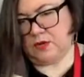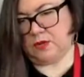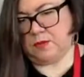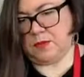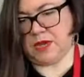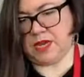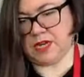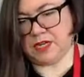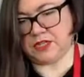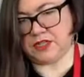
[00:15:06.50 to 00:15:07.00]

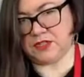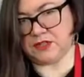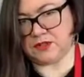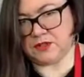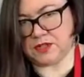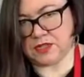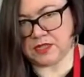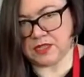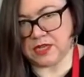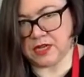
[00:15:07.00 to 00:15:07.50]
pages are
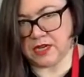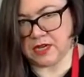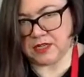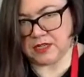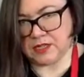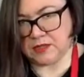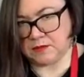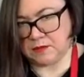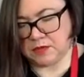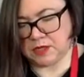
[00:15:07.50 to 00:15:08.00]
designed
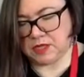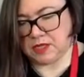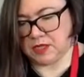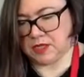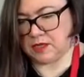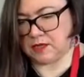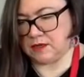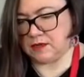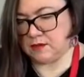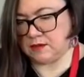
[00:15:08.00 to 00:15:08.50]
to
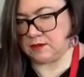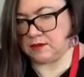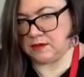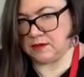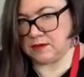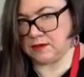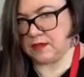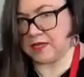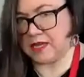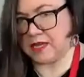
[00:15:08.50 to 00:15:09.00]
be
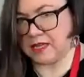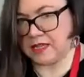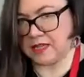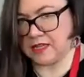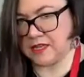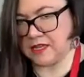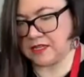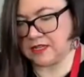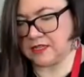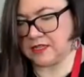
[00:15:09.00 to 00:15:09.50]
like
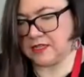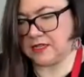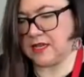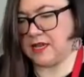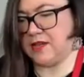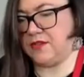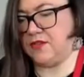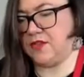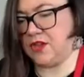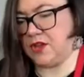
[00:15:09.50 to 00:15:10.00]
this
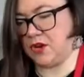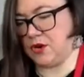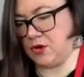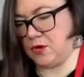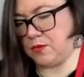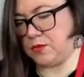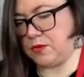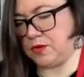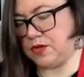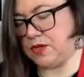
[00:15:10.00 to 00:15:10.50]
and then
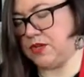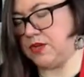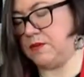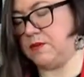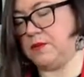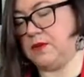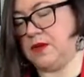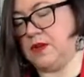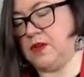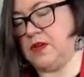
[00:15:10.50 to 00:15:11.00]
opened up.
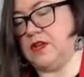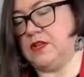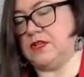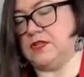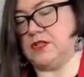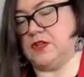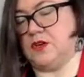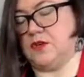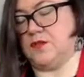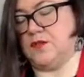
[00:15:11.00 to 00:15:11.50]

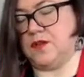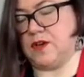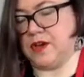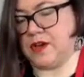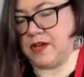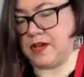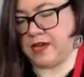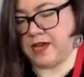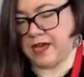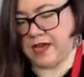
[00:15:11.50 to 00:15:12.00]
So if I
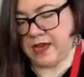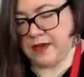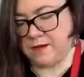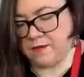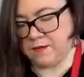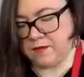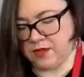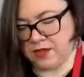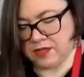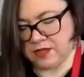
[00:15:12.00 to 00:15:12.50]

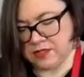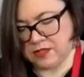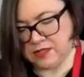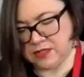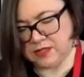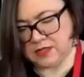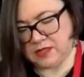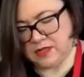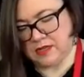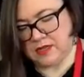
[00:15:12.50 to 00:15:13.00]
have
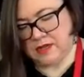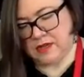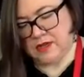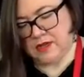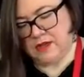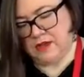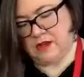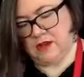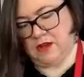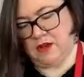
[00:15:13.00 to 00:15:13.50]
this
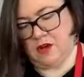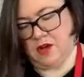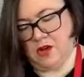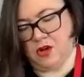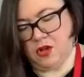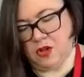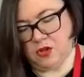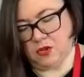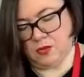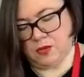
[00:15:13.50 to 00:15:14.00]

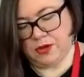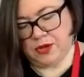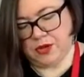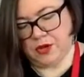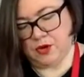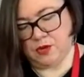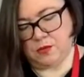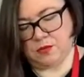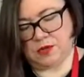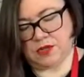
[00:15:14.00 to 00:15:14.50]
all the way
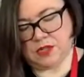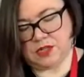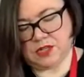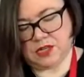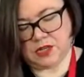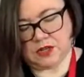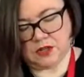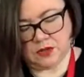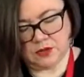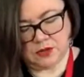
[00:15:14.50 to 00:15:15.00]
open and
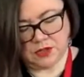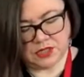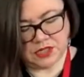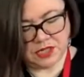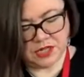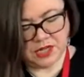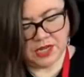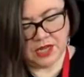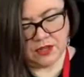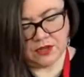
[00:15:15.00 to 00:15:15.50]
then glue it
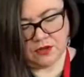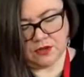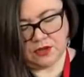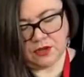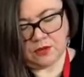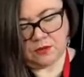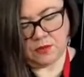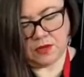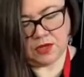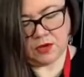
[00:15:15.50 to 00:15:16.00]
together,
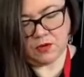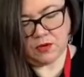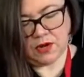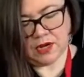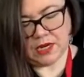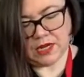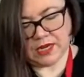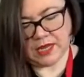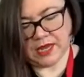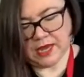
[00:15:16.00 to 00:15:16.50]
there'll be quite
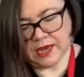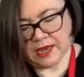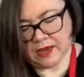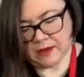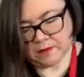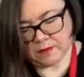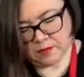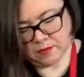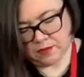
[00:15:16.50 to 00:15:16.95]
a gap